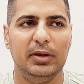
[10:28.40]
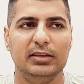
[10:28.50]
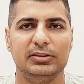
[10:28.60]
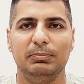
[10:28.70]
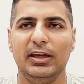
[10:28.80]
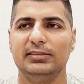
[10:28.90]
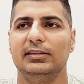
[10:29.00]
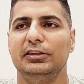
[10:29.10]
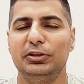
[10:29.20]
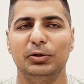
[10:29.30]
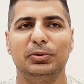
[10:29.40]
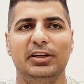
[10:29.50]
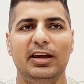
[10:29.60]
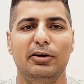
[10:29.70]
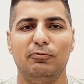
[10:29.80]
basically told
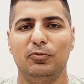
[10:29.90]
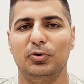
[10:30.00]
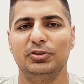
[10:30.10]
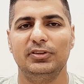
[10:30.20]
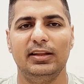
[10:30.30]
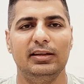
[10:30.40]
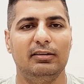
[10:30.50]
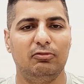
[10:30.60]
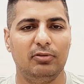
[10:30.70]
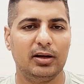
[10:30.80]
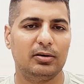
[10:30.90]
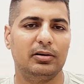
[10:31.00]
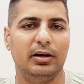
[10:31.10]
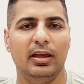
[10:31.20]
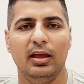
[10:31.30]
the Air Force that their
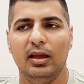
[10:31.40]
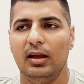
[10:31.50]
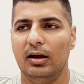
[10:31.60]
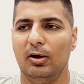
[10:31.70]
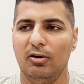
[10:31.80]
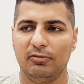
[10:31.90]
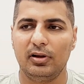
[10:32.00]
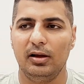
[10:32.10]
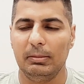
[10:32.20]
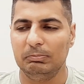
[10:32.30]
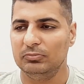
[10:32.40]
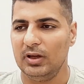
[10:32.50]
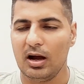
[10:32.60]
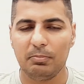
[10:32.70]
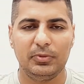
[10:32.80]
record of
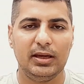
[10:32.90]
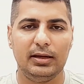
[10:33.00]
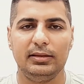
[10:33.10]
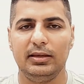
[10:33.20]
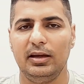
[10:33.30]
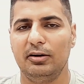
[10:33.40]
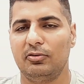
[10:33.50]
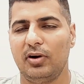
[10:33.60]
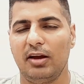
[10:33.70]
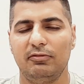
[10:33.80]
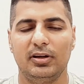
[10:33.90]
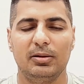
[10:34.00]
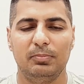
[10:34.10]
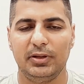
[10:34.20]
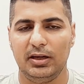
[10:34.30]
updating the aircraft and
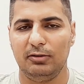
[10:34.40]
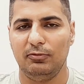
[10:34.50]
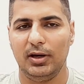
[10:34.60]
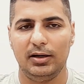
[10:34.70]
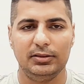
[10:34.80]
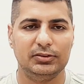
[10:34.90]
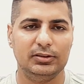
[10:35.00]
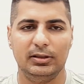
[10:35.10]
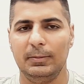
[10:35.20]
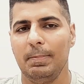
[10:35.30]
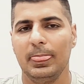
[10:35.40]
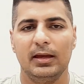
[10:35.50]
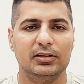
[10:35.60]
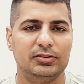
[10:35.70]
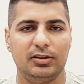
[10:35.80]
completing various
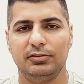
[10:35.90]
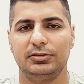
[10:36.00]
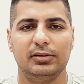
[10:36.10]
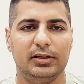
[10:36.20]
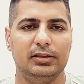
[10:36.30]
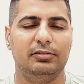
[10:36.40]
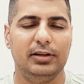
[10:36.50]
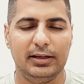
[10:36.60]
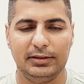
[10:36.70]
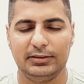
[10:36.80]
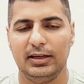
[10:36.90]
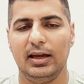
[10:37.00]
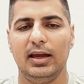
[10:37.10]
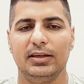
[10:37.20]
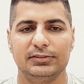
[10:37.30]
service-related
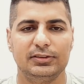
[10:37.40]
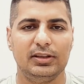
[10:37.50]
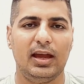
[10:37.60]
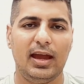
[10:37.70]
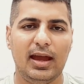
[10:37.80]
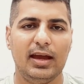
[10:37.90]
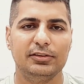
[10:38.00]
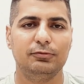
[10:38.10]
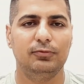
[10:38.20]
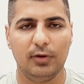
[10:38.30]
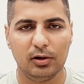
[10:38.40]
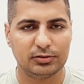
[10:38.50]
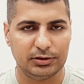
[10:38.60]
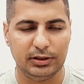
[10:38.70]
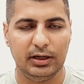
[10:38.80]
tasks has
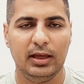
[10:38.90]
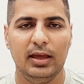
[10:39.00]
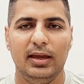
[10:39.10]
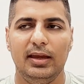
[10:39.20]
faltered